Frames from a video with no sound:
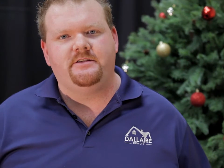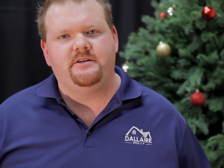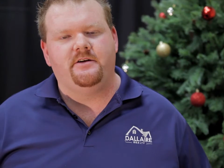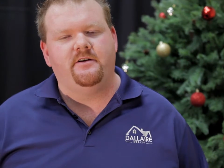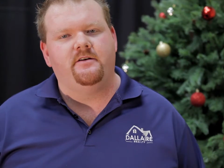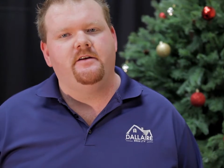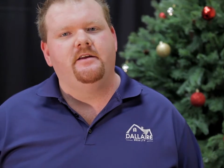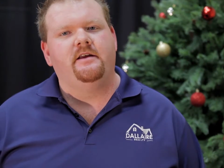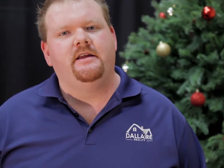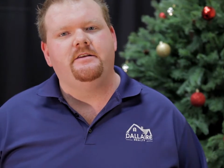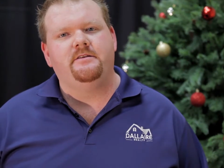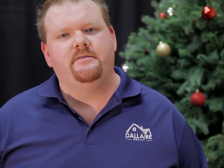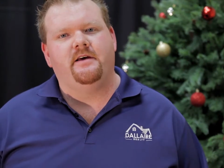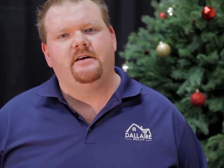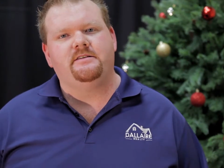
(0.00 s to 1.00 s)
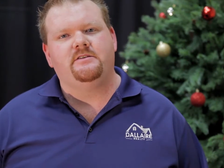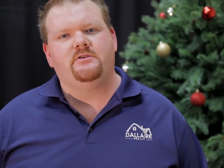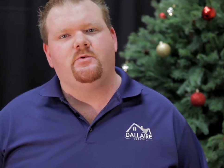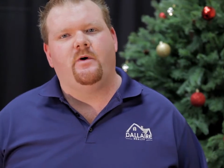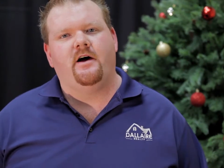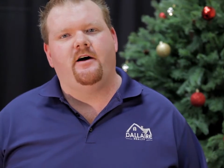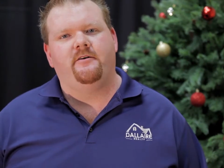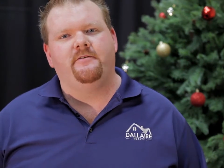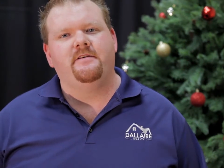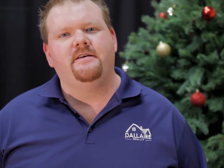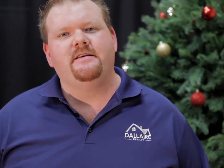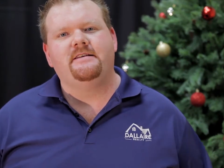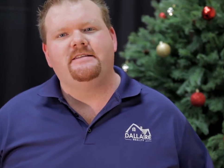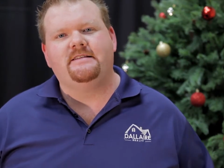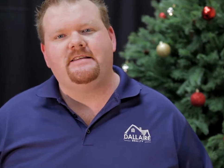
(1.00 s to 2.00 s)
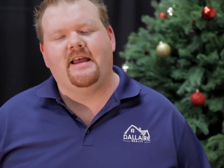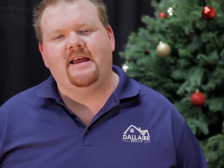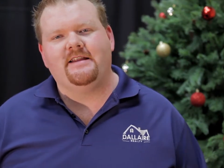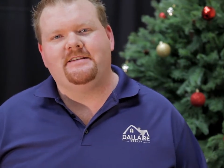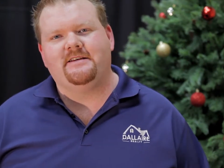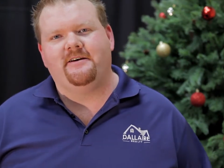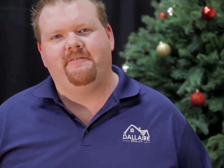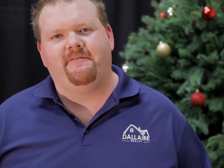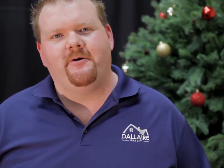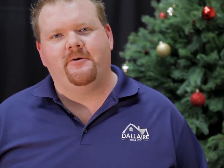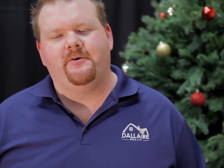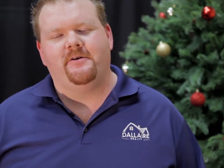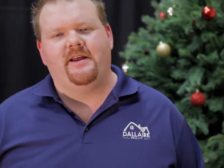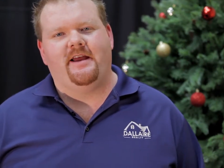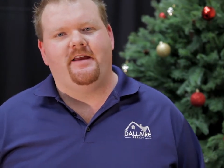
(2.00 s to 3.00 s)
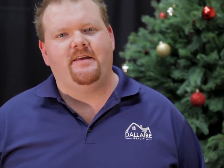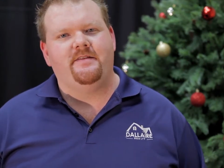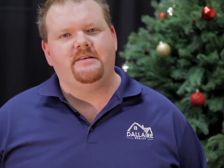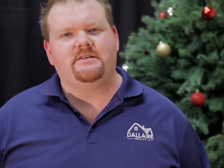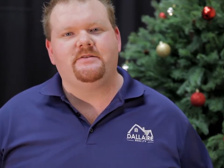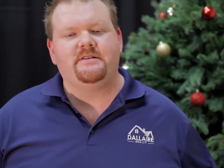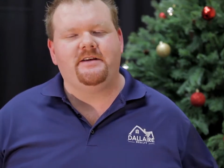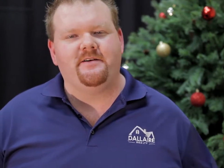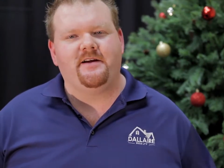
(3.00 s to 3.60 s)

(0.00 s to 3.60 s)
year in 2012, Santa Photo Day. This is here